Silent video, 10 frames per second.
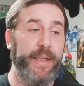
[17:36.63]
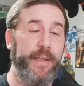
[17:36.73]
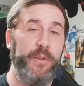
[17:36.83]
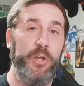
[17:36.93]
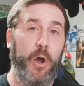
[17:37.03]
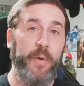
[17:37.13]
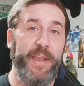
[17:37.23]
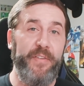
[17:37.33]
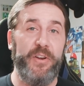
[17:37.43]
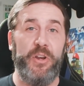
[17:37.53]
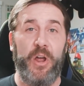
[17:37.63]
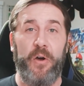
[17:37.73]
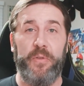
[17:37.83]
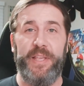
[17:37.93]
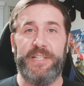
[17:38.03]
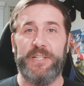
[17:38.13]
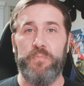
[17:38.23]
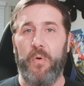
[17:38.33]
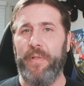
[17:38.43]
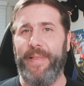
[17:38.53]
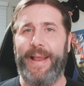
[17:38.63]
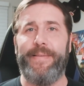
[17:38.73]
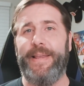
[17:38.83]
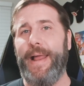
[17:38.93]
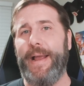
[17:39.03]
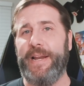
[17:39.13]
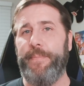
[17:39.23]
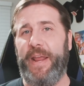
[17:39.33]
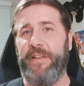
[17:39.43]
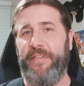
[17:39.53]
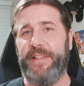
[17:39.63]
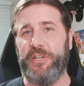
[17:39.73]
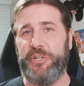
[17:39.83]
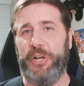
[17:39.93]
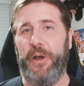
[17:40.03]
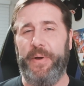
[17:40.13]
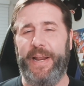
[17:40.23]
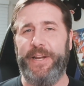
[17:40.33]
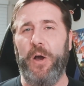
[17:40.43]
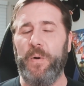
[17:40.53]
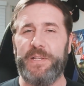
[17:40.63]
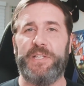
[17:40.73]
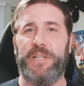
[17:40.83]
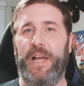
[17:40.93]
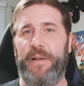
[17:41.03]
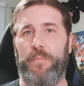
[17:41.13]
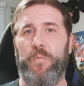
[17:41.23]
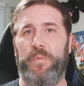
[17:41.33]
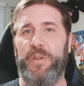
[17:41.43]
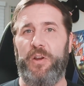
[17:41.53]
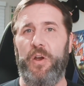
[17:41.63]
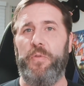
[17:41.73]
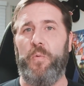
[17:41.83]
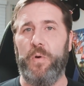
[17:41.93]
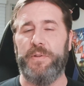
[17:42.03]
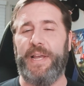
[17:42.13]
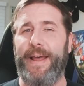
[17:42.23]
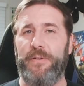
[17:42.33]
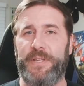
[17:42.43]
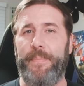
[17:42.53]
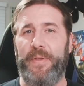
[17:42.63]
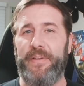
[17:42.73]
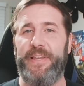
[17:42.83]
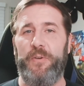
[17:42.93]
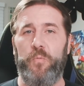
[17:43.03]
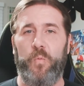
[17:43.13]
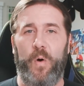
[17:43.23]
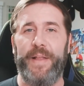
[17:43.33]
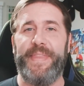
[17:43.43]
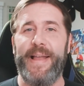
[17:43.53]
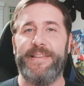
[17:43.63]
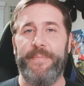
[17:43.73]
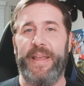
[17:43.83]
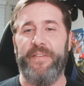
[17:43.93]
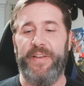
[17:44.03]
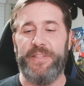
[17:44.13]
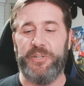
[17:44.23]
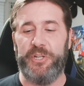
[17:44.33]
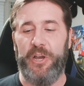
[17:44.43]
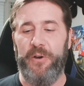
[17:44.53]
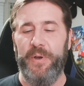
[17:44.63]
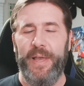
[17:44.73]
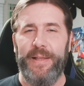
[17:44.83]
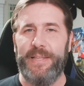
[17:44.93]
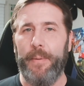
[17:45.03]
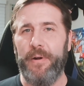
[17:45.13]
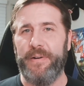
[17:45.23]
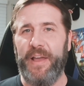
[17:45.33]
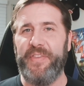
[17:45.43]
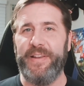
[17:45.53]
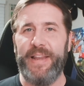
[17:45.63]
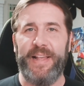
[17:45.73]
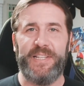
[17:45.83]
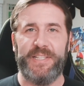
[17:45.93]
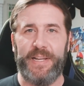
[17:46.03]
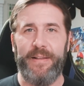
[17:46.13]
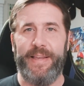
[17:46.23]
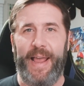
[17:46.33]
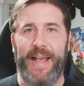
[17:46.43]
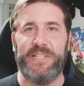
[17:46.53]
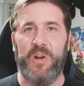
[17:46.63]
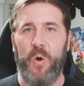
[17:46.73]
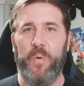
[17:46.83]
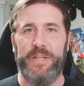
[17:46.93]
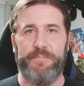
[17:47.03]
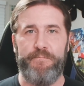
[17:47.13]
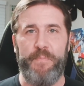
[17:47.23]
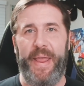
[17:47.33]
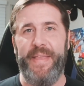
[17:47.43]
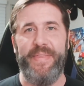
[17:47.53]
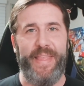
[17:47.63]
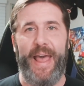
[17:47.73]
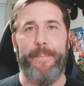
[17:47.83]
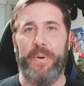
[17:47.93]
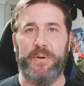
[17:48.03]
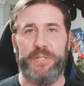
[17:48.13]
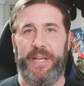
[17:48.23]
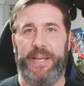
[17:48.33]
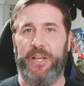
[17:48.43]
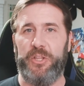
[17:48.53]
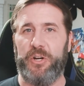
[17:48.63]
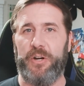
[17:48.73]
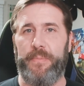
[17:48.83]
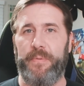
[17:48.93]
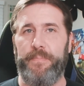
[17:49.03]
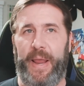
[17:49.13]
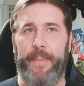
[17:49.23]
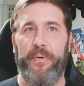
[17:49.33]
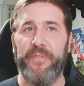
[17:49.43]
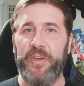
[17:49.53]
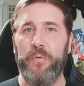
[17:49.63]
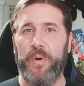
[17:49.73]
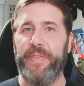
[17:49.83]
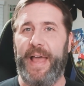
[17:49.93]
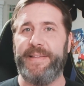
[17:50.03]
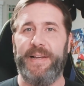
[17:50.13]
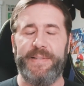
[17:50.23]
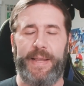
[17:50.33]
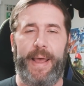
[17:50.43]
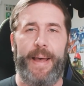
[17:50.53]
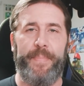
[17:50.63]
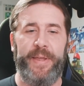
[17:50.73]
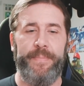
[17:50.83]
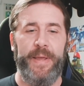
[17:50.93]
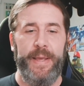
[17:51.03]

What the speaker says: even though this is more likely not going to main event the show, and I know it's, the world title, typically you want that to main event the show, Double or Nothing necessarily hasn't always been that particular pay-per-view where that does happen.